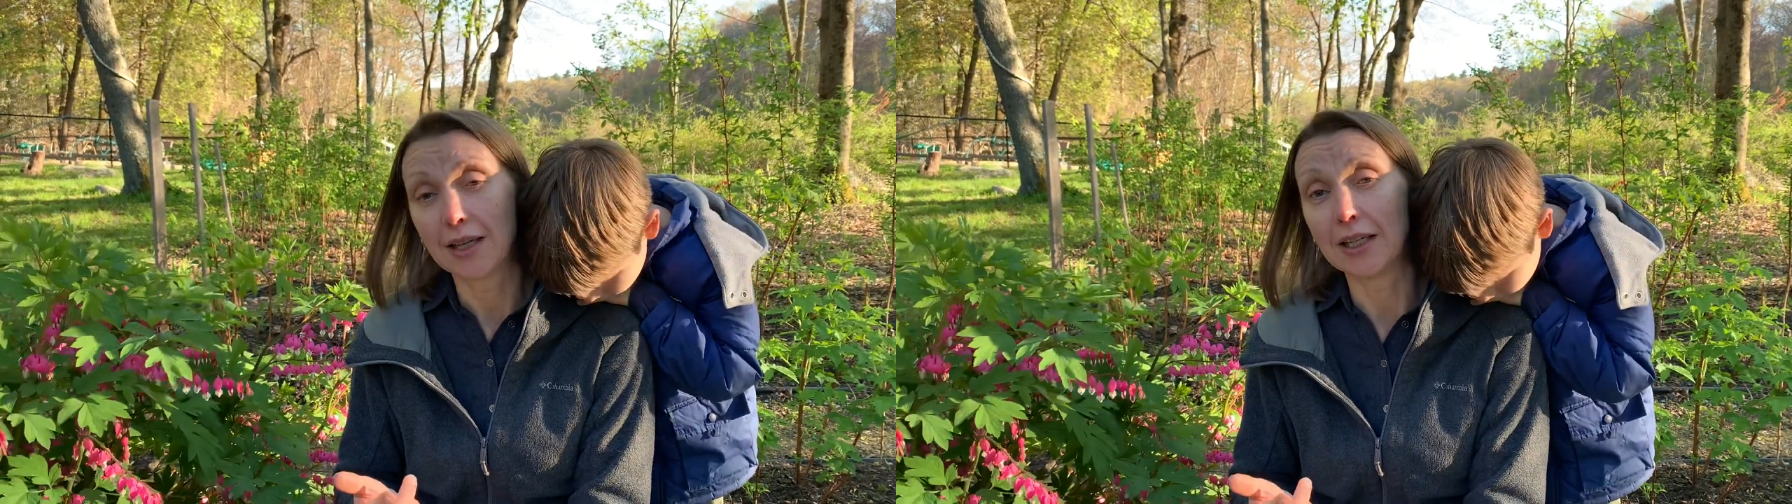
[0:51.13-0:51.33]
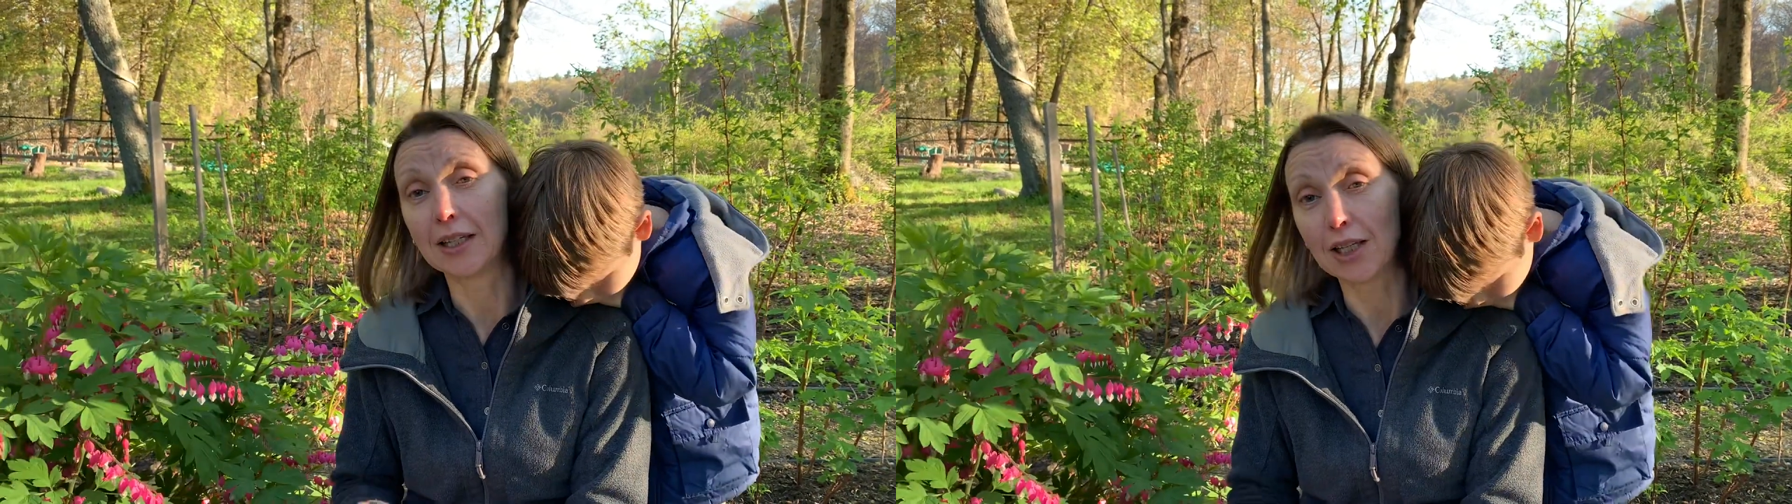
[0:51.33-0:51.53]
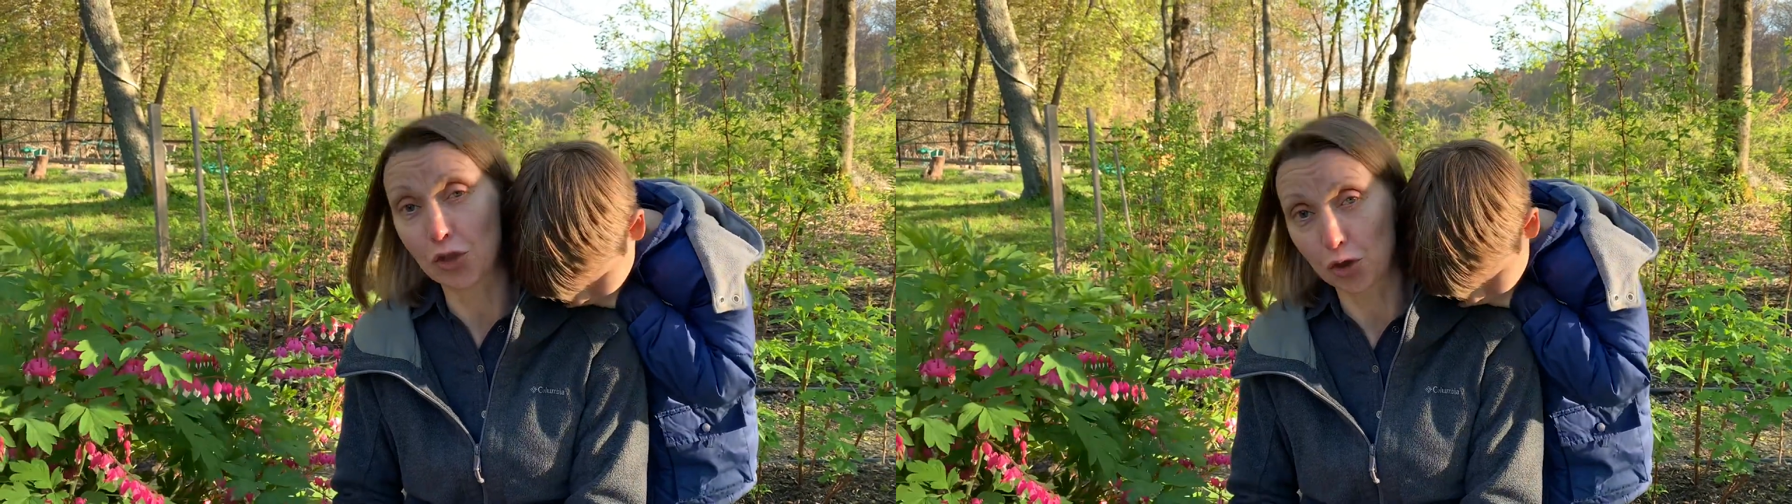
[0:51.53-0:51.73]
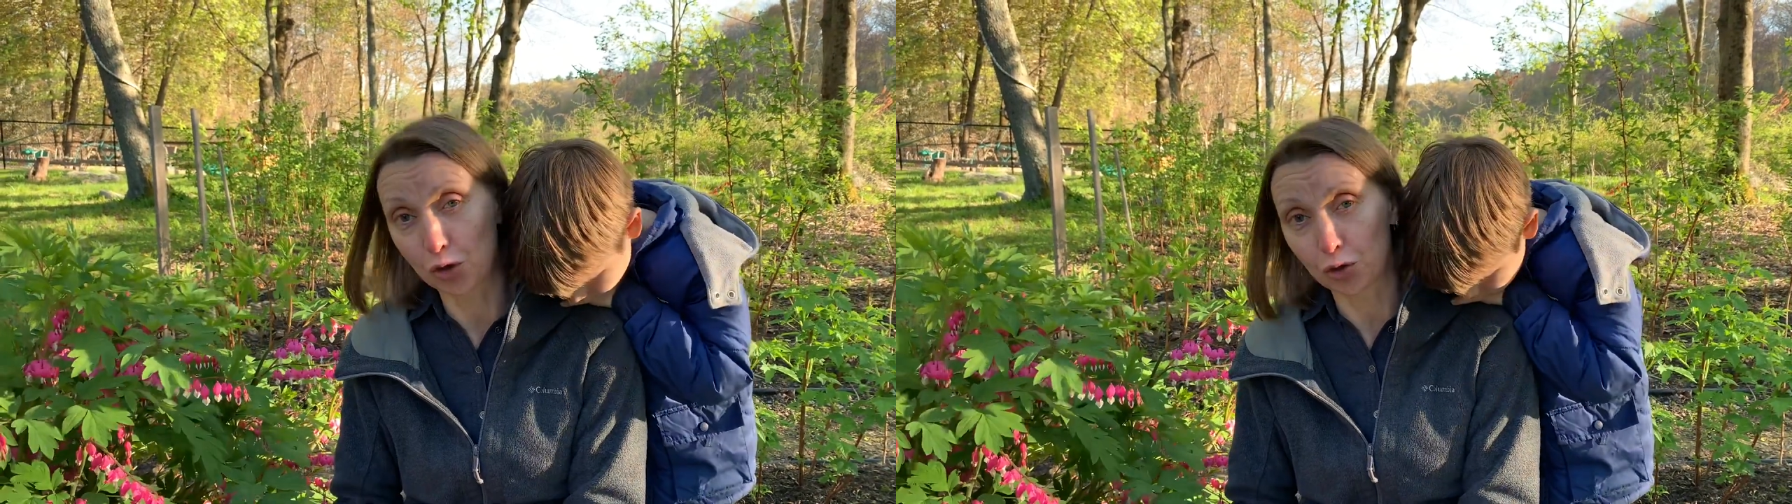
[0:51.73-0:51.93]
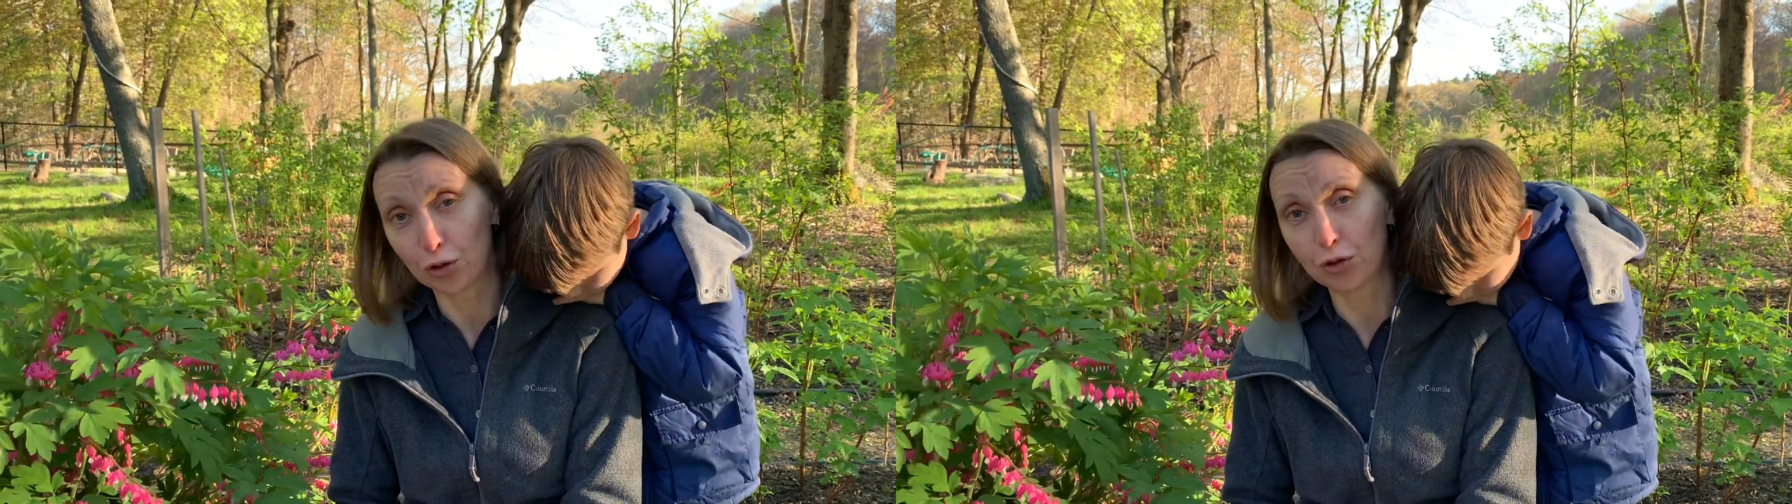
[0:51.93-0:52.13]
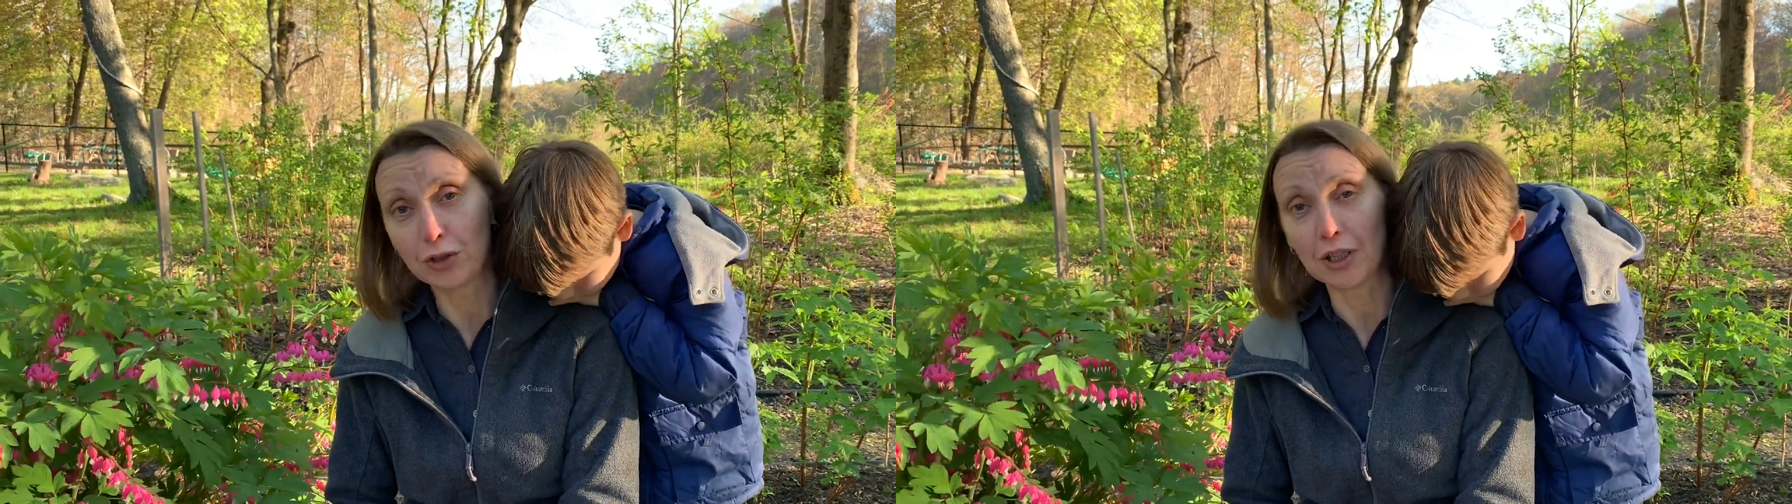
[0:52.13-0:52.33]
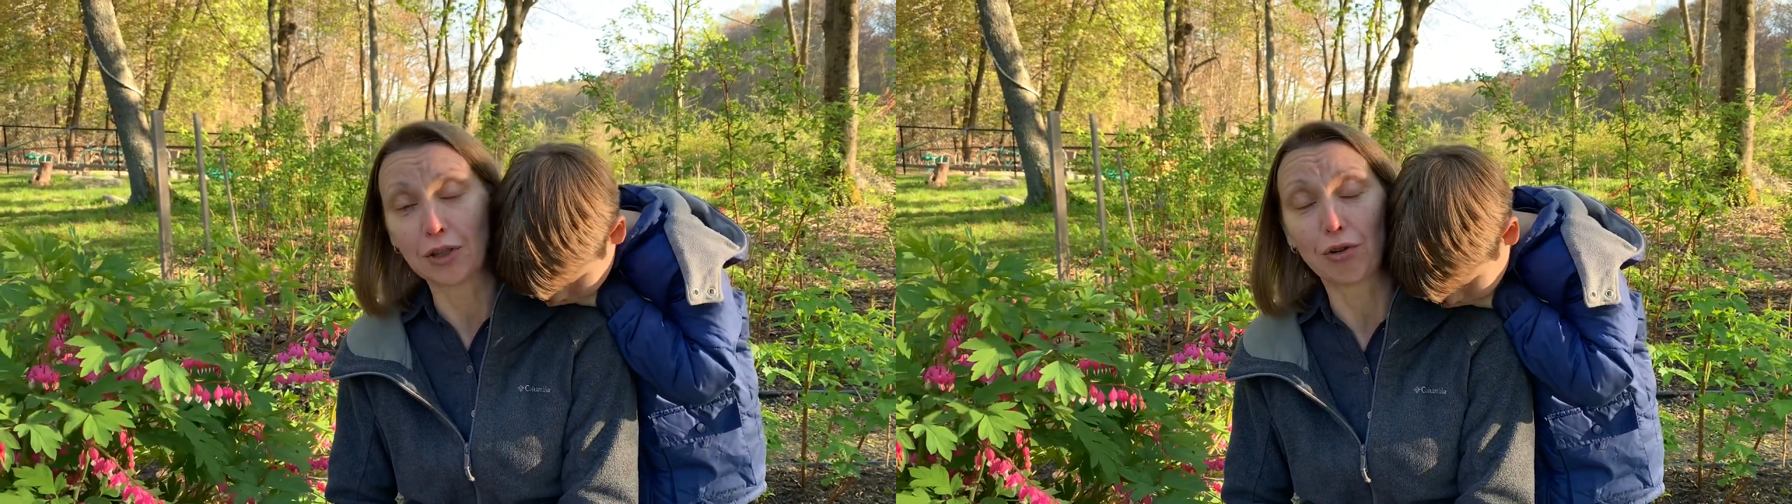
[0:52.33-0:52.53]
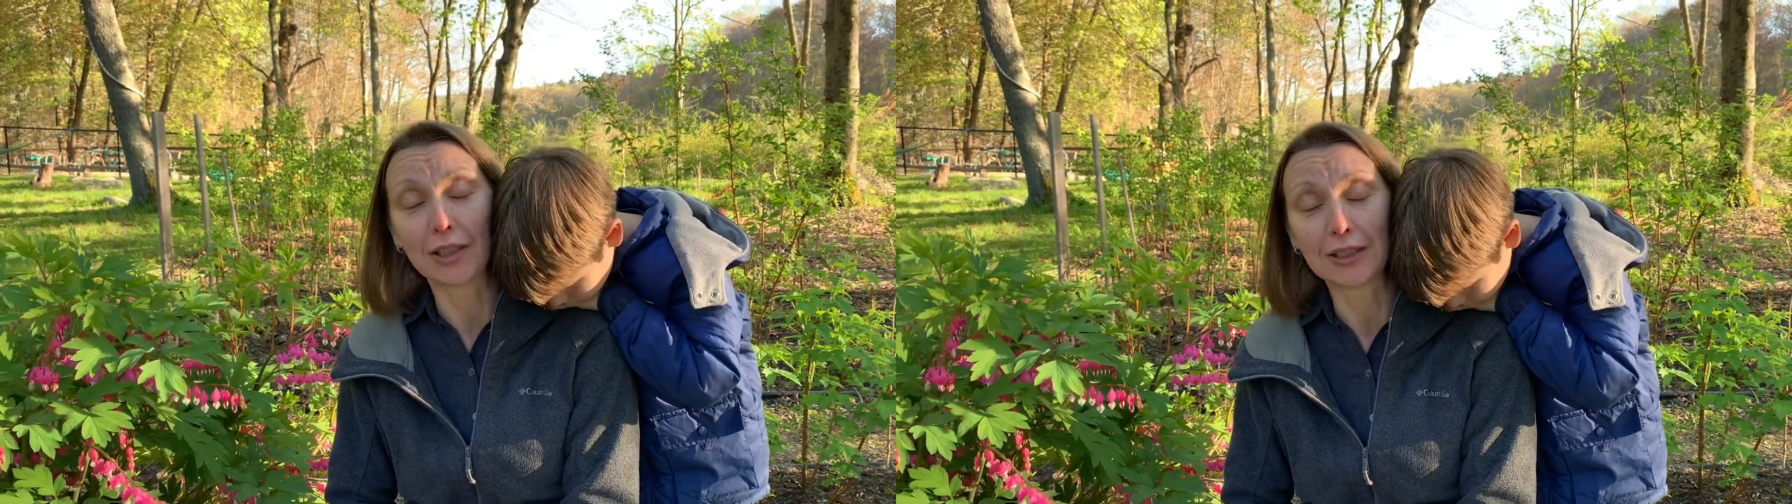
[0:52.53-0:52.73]
it eats dirt
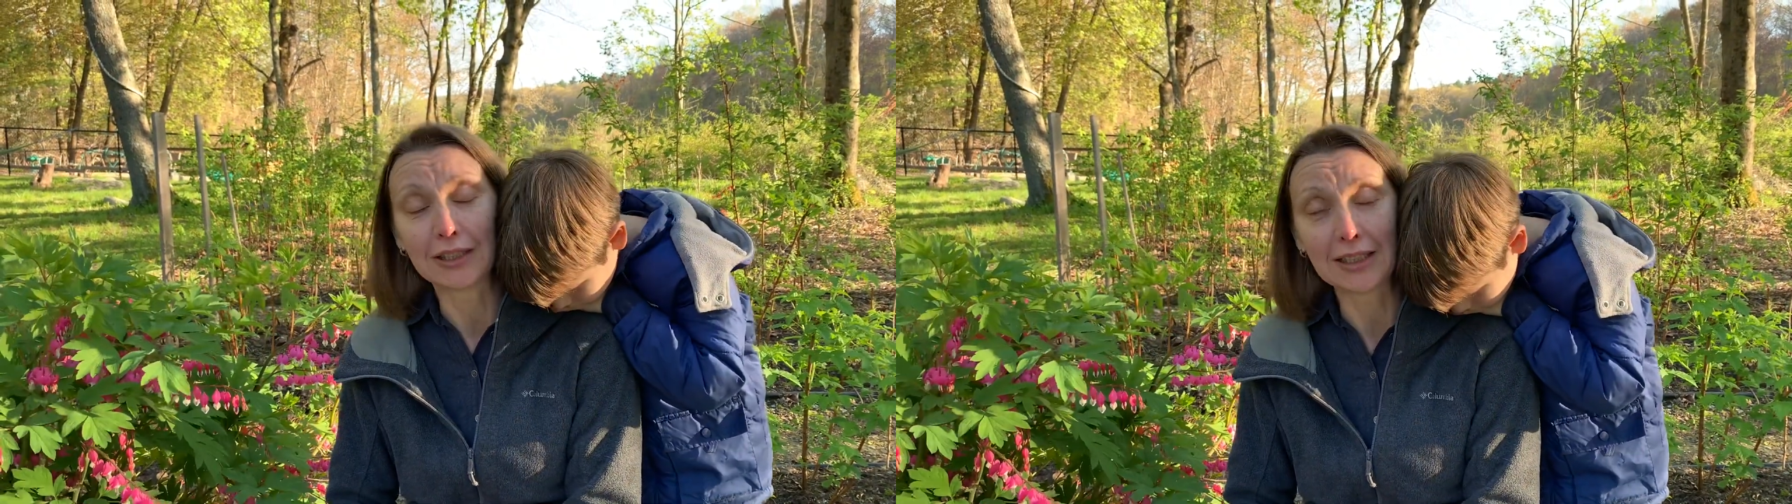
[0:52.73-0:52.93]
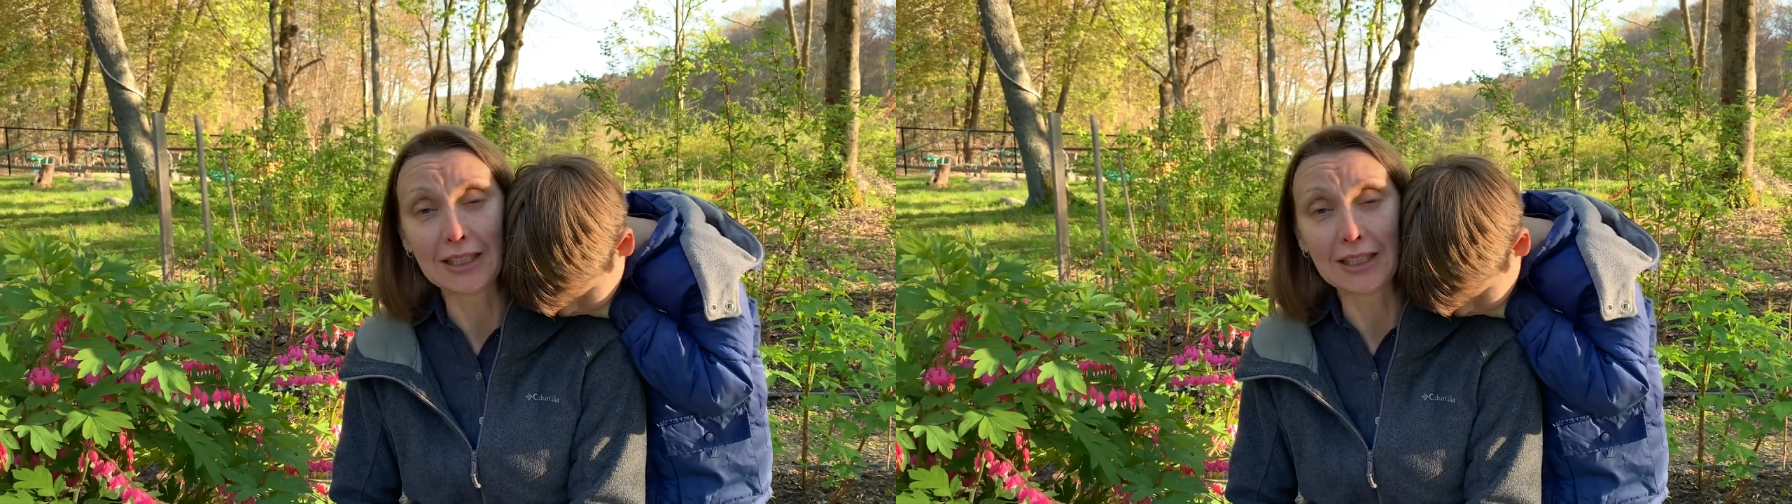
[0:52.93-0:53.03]
and rotten